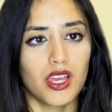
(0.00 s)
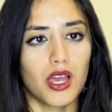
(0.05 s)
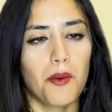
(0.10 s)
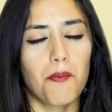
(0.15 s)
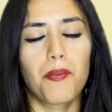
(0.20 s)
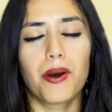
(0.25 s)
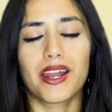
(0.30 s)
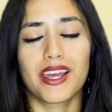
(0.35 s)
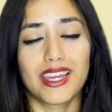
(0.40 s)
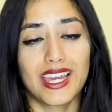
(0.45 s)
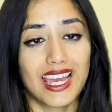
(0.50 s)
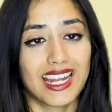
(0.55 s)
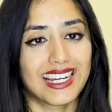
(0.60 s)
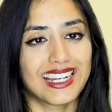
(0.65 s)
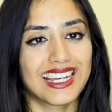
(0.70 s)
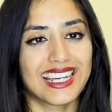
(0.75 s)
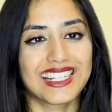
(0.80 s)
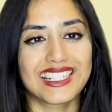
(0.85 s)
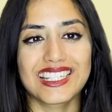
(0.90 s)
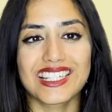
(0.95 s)
But again,
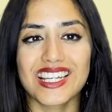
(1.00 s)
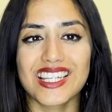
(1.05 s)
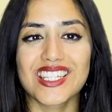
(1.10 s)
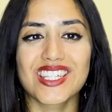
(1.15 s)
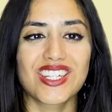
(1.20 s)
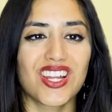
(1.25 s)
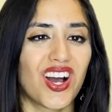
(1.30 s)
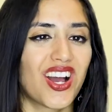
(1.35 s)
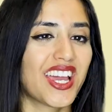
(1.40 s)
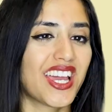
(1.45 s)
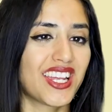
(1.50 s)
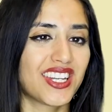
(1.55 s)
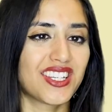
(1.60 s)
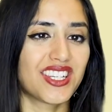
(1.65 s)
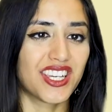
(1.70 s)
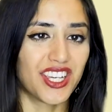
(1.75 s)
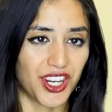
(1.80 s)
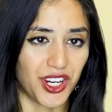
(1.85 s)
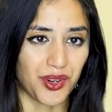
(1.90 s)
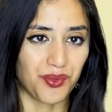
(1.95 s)
it does not end
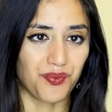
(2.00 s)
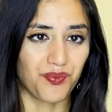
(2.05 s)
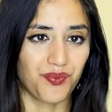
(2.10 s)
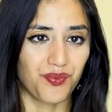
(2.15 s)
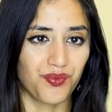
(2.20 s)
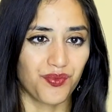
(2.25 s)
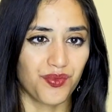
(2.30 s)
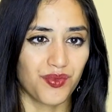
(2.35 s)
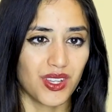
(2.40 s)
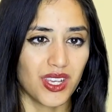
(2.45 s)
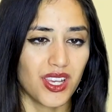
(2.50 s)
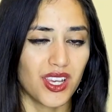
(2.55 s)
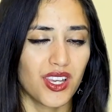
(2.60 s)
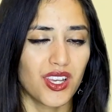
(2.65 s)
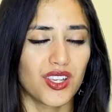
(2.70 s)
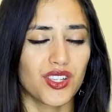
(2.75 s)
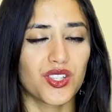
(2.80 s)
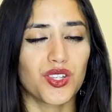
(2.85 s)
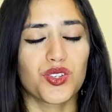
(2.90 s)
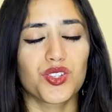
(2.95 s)
here.
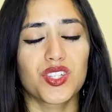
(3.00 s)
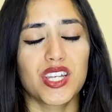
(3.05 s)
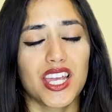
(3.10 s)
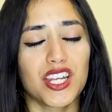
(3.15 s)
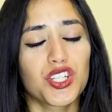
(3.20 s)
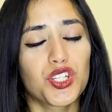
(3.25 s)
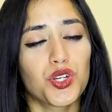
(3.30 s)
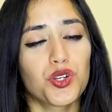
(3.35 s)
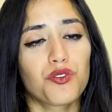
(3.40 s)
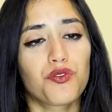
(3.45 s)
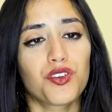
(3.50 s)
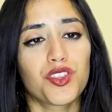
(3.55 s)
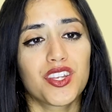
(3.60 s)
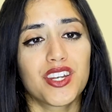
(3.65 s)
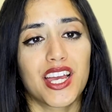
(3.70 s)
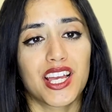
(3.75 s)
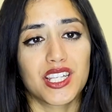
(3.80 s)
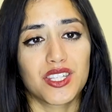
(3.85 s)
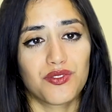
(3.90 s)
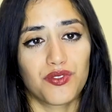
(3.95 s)
So stay tuned for the
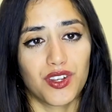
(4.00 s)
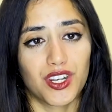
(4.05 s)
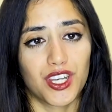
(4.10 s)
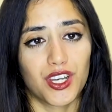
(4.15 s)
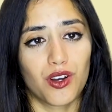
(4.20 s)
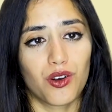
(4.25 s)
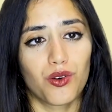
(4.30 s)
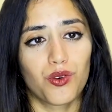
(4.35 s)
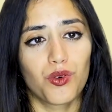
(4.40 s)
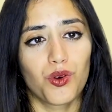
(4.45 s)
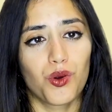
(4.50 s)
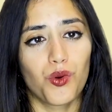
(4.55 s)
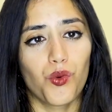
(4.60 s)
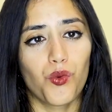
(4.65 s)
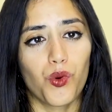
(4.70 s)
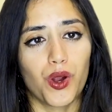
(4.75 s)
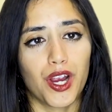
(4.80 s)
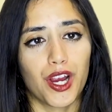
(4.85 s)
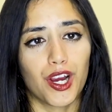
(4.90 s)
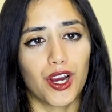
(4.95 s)
next video
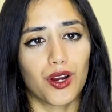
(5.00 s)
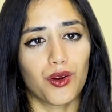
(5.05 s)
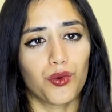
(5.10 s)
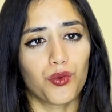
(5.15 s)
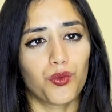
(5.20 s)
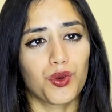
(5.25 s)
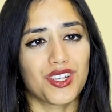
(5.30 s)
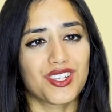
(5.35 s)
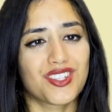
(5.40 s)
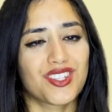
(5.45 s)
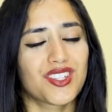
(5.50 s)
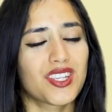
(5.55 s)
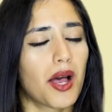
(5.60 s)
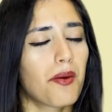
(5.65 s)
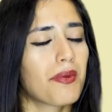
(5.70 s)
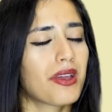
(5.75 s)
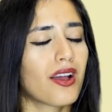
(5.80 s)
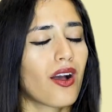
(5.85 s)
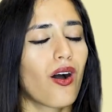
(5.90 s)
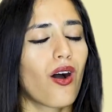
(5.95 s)
where we
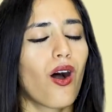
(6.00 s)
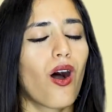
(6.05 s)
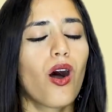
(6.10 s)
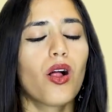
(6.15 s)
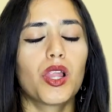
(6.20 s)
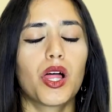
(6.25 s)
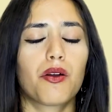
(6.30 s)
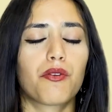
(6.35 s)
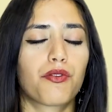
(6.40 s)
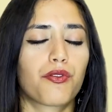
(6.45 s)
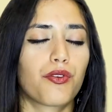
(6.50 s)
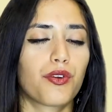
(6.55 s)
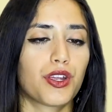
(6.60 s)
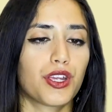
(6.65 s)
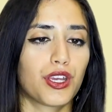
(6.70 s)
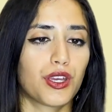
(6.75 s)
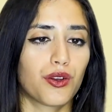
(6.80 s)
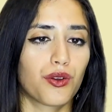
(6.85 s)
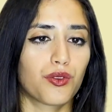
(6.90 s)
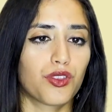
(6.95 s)
sum it all up for
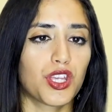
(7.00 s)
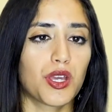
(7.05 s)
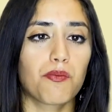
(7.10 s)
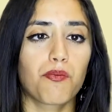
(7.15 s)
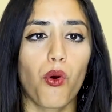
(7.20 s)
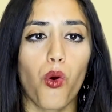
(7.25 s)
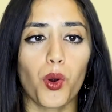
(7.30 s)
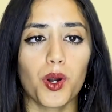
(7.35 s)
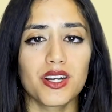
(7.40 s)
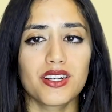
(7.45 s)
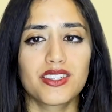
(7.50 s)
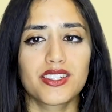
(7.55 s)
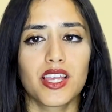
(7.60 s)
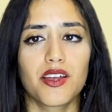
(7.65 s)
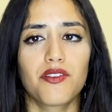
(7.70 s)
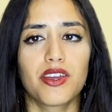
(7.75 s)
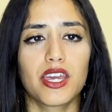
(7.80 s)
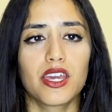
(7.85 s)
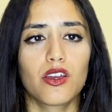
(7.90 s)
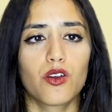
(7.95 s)
you, the importance
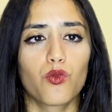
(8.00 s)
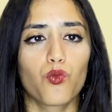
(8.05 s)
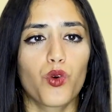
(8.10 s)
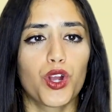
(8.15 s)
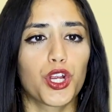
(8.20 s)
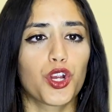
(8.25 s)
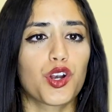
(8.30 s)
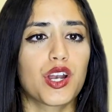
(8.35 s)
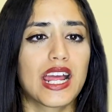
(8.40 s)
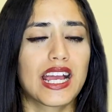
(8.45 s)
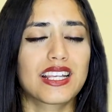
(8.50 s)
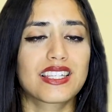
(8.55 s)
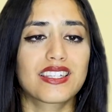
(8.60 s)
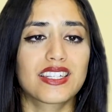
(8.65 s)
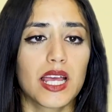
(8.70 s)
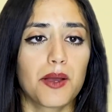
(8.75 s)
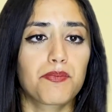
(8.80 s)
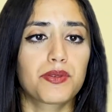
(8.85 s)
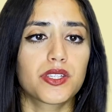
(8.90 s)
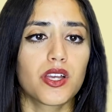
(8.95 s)
of it, what your next
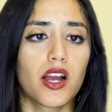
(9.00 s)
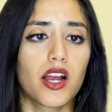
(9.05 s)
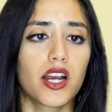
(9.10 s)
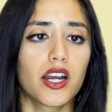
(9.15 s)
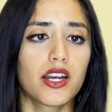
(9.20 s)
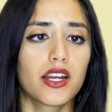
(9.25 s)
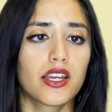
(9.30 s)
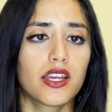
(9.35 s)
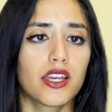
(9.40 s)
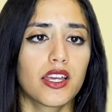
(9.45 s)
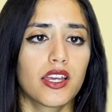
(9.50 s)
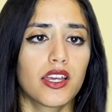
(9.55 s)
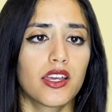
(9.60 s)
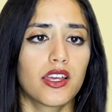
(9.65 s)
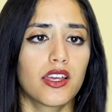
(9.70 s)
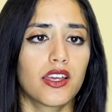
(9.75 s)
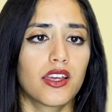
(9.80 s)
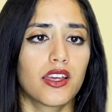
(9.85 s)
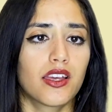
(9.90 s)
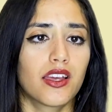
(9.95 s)
steps are,
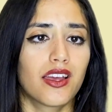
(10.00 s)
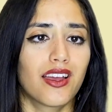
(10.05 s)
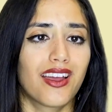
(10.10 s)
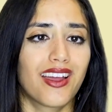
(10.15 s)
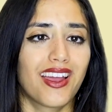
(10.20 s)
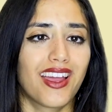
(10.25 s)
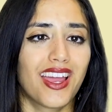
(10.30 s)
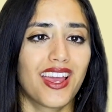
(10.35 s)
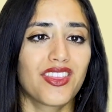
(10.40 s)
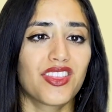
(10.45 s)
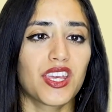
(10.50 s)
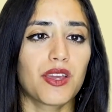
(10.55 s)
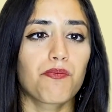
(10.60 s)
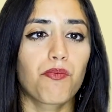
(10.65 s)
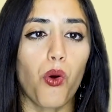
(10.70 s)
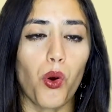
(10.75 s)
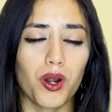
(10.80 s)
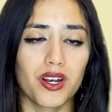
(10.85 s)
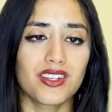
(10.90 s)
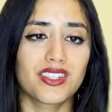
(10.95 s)
and the
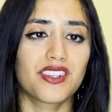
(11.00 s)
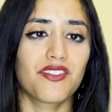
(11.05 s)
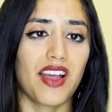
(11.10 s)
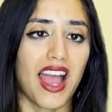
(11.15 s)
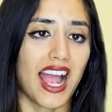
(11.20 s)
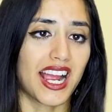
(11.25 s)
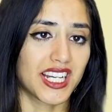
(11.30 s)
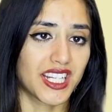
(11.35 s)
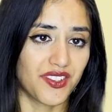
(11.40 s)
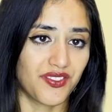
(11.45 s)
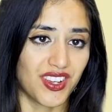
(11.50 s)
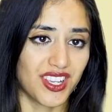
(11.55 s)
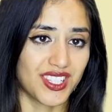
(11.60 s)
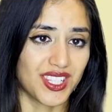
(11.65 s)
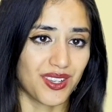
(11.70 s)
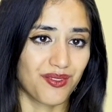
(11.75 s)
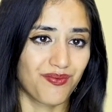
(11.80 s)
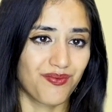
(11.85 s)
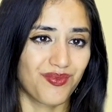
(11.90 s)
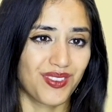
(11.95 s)
importance of
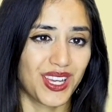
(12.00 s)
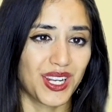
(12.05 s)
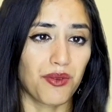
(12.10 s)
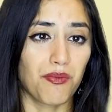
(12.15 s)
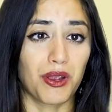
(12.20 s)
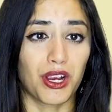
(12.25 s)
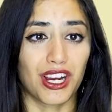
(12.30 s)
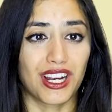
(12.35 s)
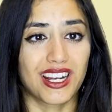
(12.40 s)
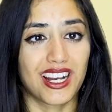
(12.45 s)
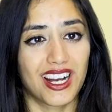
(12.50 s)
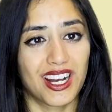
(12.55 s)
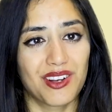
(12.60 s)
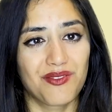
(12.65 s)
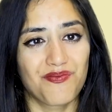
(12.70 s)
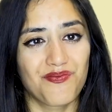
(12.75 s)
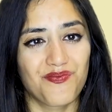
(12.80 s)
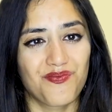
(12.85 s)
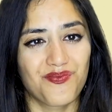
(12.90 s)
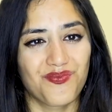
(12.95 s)
activism in America.
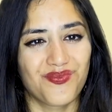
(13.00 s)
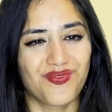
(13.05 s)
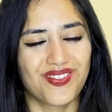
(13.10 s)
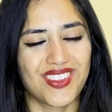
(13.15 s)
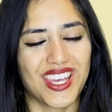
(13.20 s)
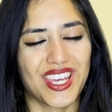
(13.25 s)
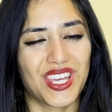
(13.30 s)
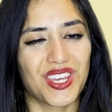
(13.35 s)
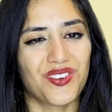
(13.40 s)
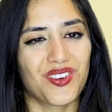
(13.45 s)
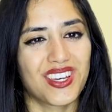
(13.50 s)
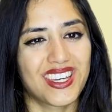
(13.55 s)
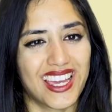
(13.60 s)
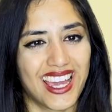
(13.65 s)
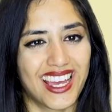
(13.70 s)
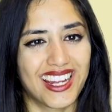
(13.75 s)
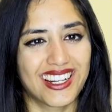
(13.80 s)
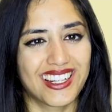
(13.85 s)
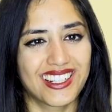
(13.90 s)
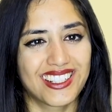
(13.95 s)
Thank you
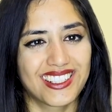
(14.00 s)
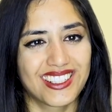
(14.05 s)
again.